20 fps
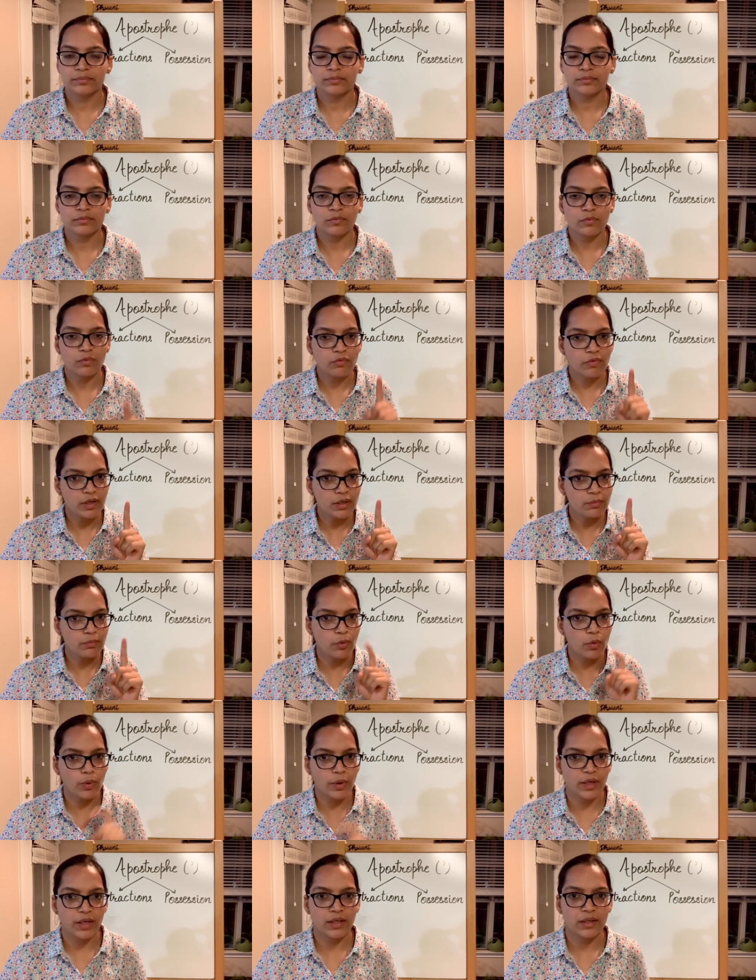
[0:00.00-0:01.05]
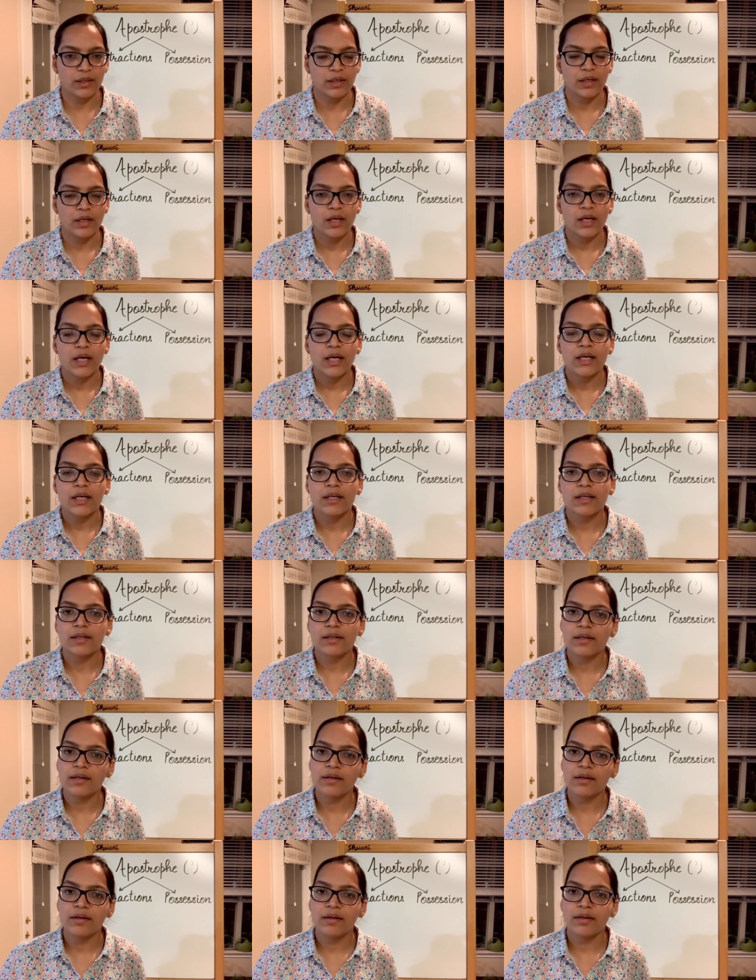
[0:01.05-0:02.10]
one boy.
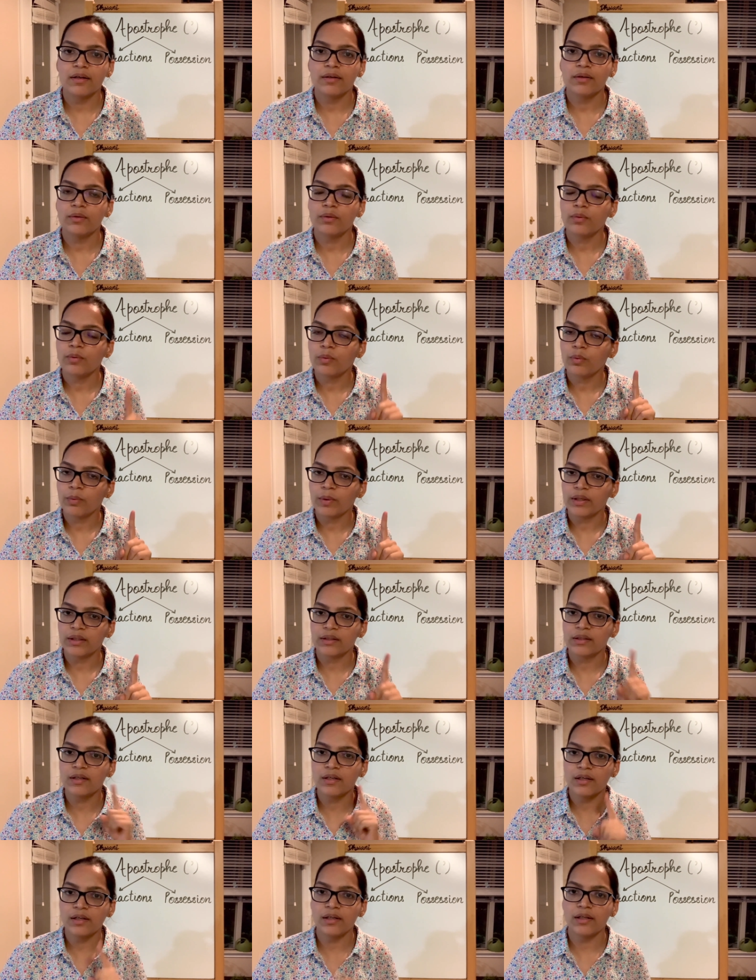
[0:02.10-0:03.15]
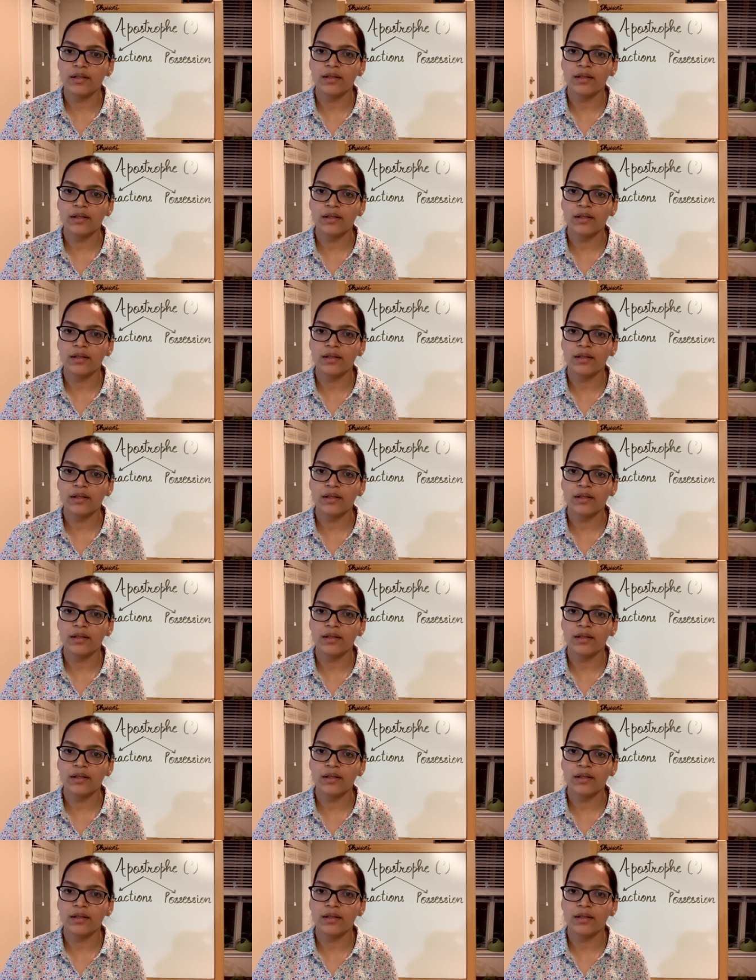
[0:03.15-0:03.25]
Girl, one girl.